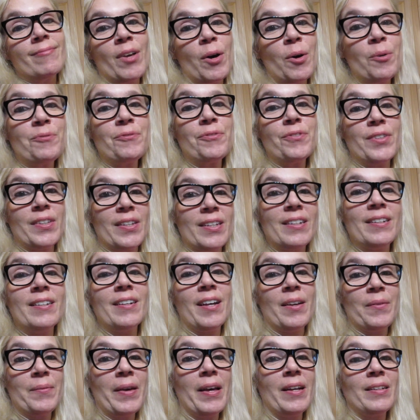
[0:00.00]
hopefully it'll
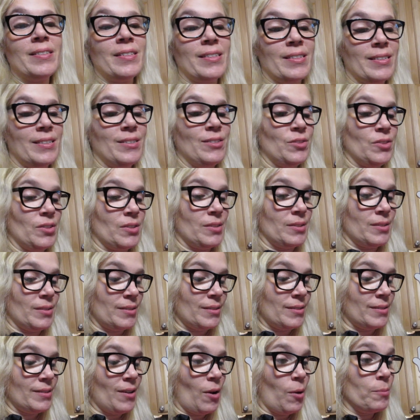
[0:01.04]
come out
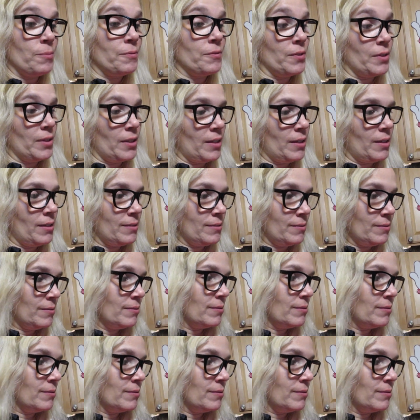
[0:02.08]
delicious. Hopefully.